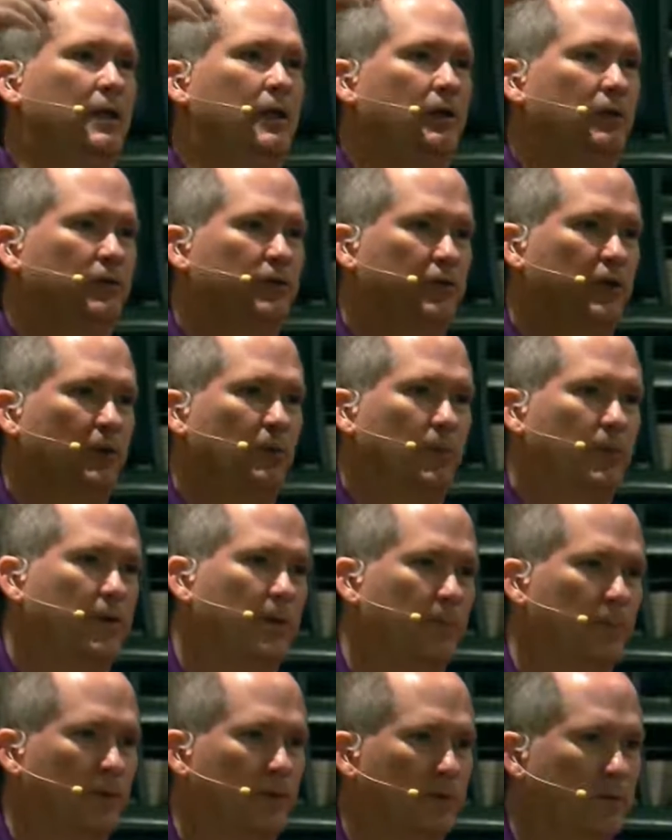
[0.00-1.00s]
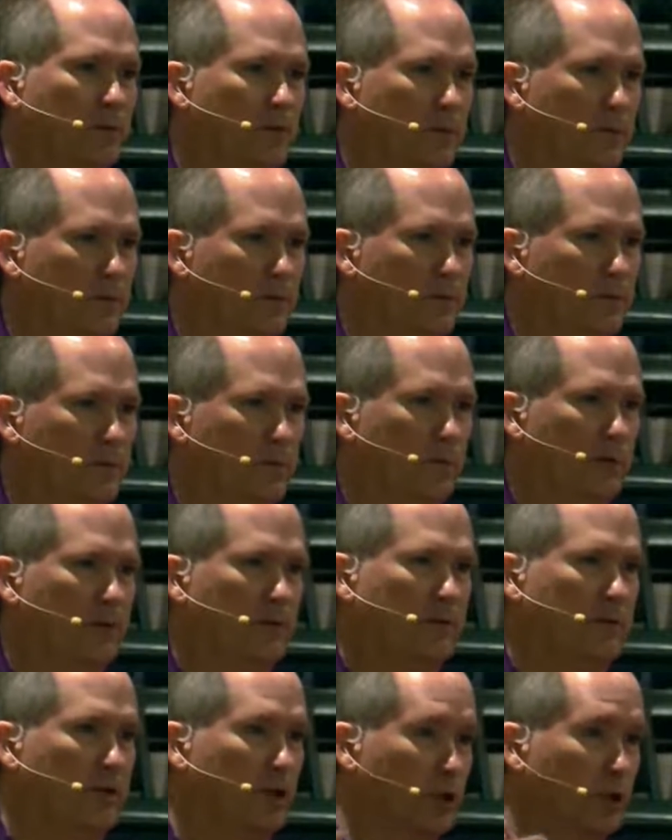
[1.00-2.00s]
share with them
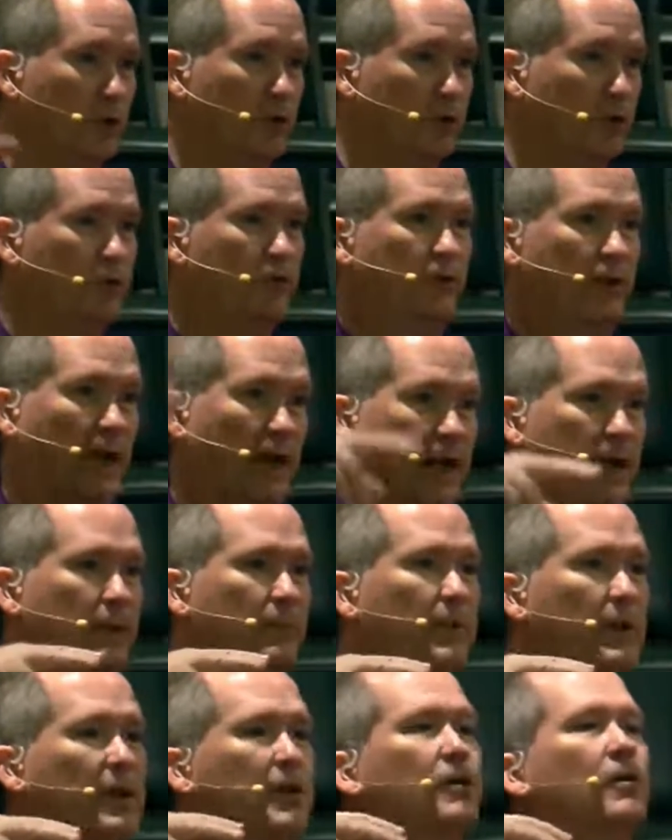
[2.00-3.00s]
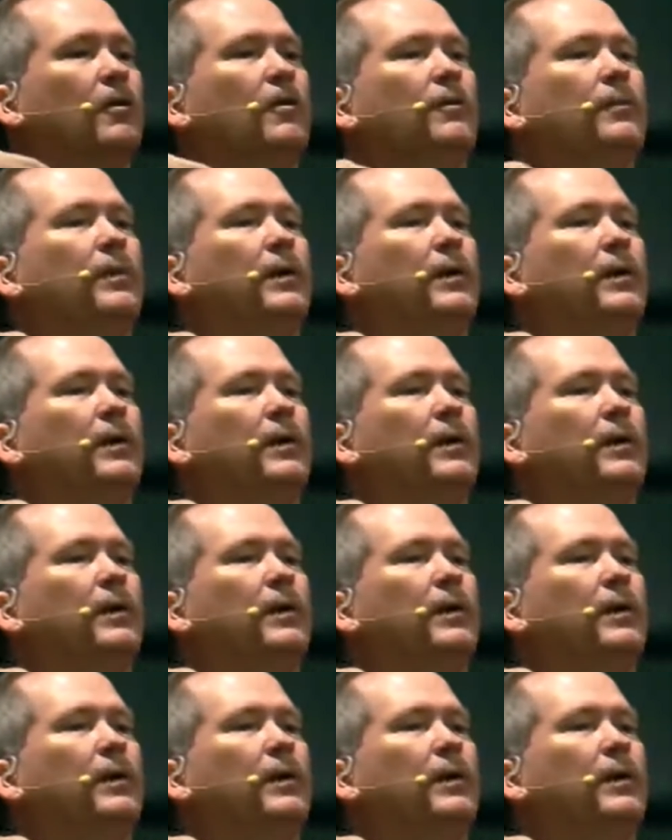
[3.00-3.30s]
the good news that I am here,